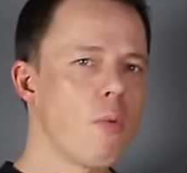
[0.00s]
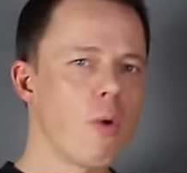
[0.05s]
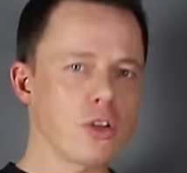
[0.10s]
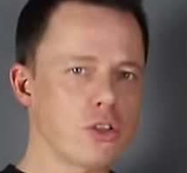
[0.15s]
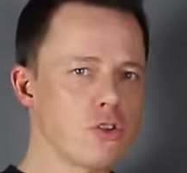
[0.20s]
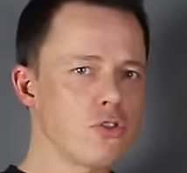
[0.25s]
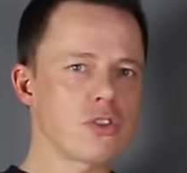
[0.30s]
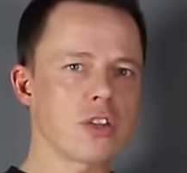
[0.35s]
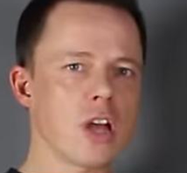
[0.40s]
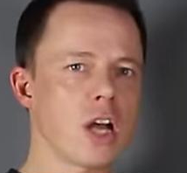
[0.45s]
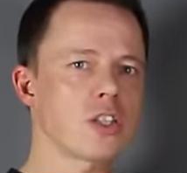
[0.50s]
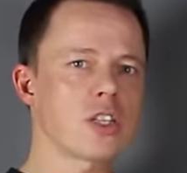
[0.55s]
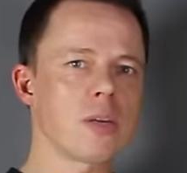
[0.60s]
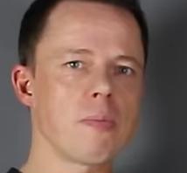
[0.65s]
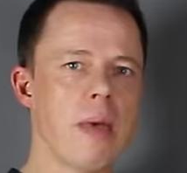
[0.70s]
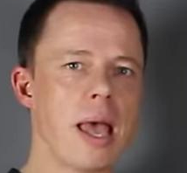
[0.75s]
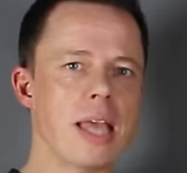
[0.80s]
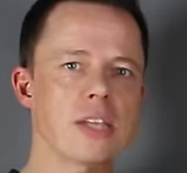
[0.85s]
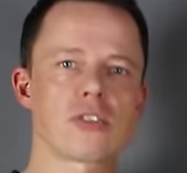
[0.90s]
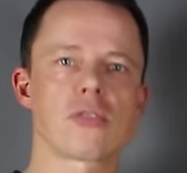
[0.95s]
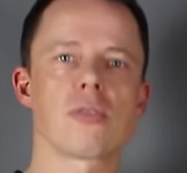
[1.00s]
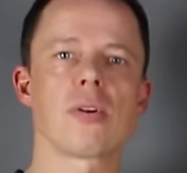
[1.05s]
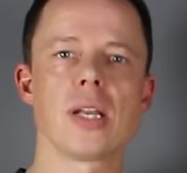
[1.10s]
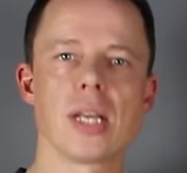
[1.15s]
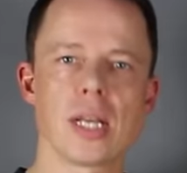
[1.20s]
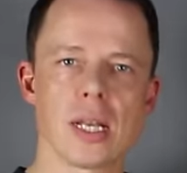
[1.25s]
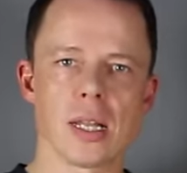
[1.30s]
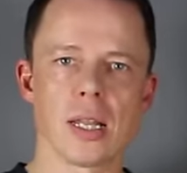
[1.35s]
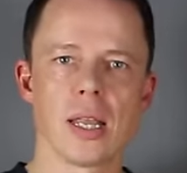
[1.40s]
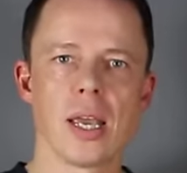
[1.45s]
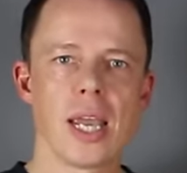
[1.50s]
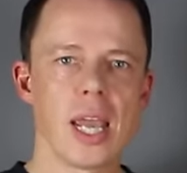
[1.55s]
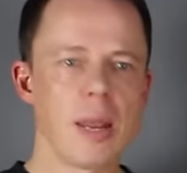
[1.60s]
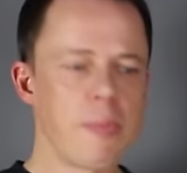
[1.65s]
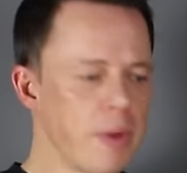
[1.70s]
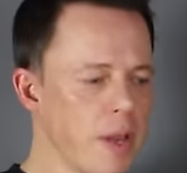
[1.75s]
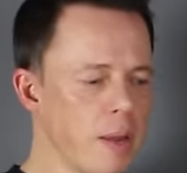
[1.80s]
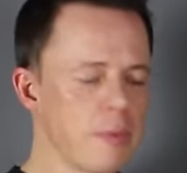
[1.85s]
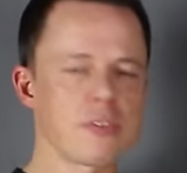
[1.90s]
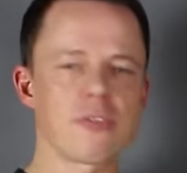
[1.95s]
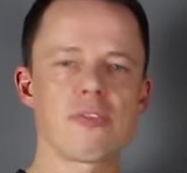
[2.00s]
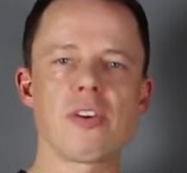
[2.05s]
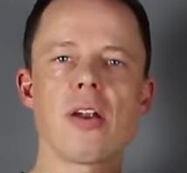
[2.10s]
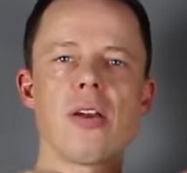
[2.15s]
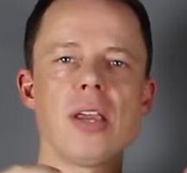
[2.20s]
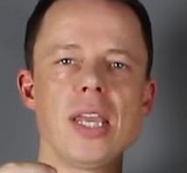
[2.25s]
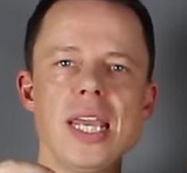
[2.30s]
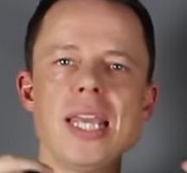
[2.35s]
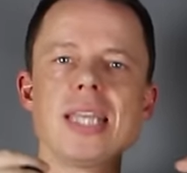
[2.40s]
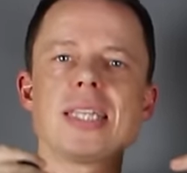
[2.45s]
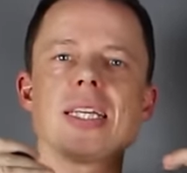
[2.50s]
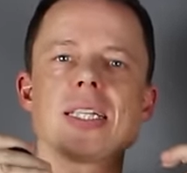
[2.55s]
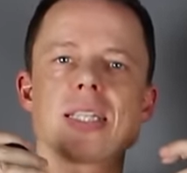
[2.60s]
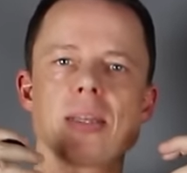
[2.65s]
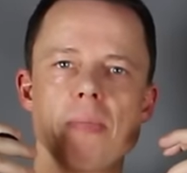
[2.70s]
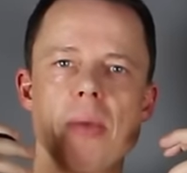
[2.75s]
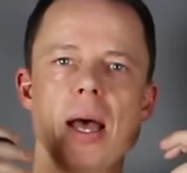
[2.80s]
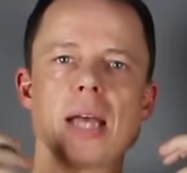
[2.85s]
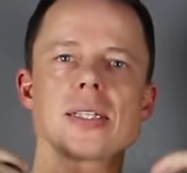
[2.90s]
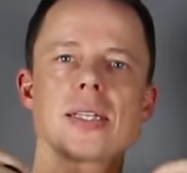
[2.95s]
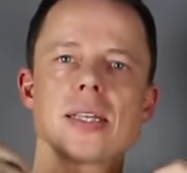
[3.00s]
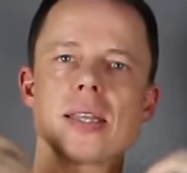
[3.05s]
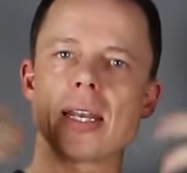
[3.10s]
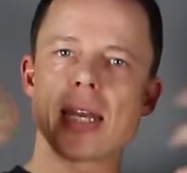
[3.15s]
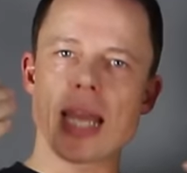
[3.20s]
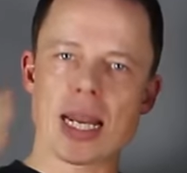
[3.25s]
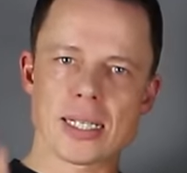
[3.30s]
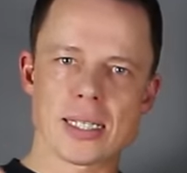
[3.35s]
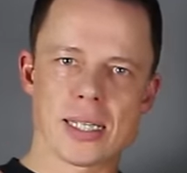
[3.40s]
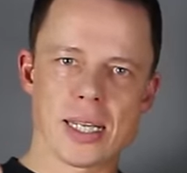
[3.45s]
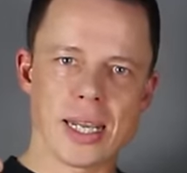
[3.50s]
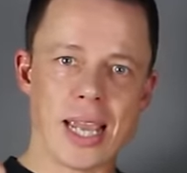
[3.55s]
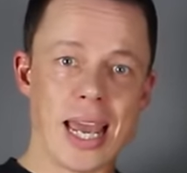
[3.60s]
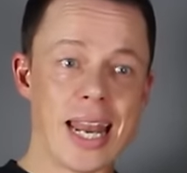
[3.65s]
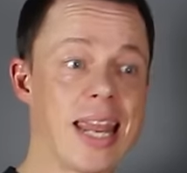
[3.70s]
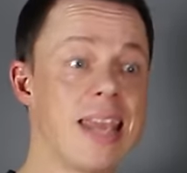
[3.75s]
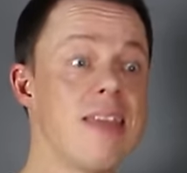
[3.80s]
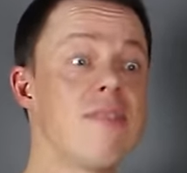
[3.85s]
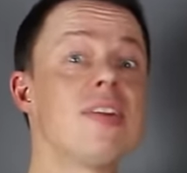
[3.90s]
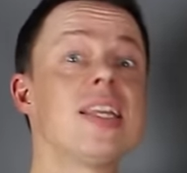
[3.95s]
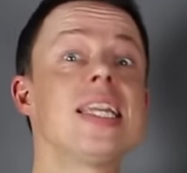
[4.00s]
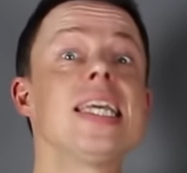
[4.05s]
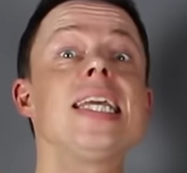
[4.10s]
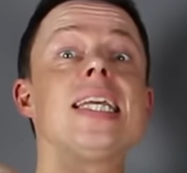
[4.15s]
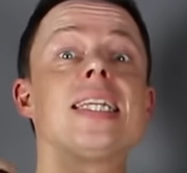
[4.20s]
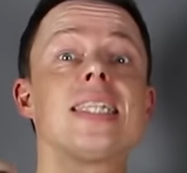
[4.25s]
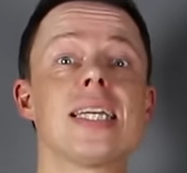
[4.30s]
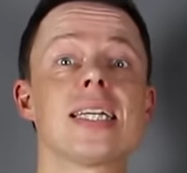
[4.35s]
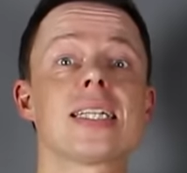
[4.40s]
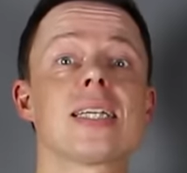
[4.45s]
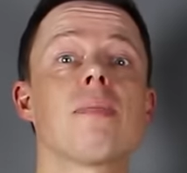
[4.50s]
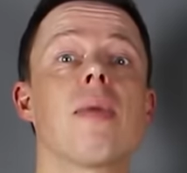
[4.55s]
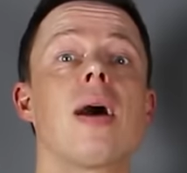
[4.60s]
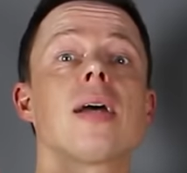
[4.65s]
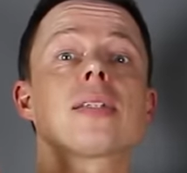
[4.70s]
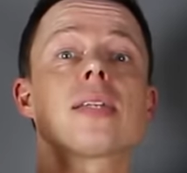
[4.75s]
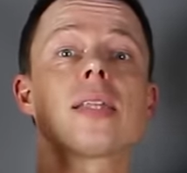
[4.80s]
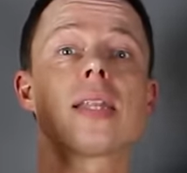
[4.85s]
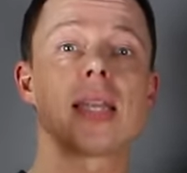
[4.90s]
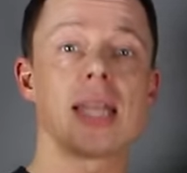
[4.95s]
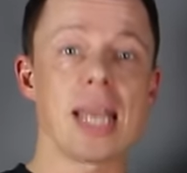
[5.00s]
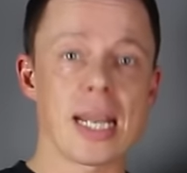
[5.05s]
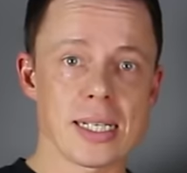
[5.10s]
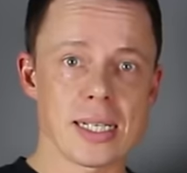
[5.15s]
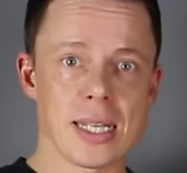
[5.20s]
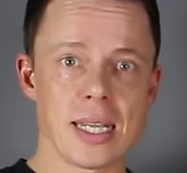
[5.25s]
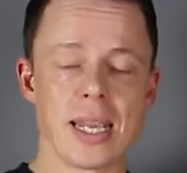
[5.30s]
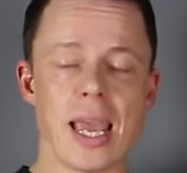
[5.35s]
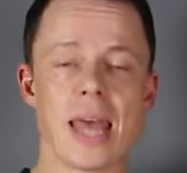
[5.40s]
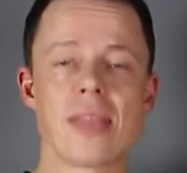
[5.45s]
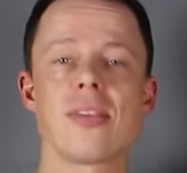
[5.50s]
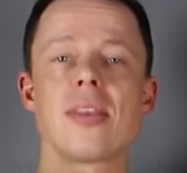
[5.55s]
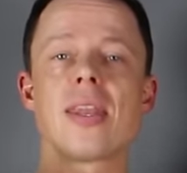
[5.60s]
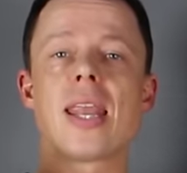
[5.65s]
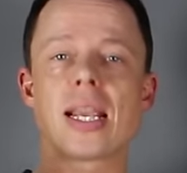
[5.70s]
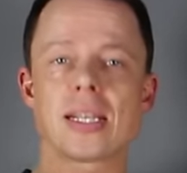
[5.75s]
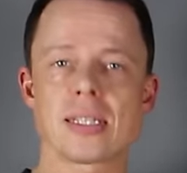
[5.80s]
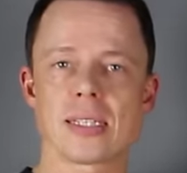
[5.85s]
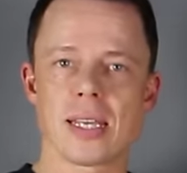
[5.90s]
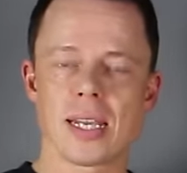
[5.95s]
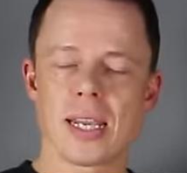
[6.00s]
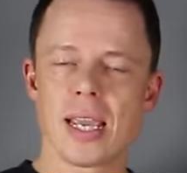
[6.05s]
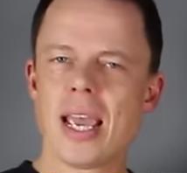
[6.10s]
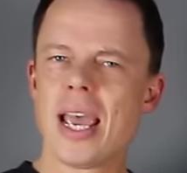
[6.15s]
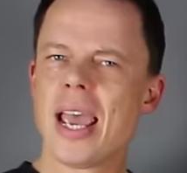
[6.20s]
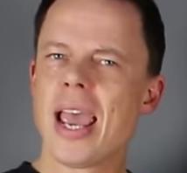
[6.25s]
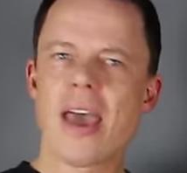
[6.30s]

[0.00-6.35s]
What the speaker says: once you start to master a little, it becomes very easy to master the next thing, and even easier to master the next thing, and the next thing.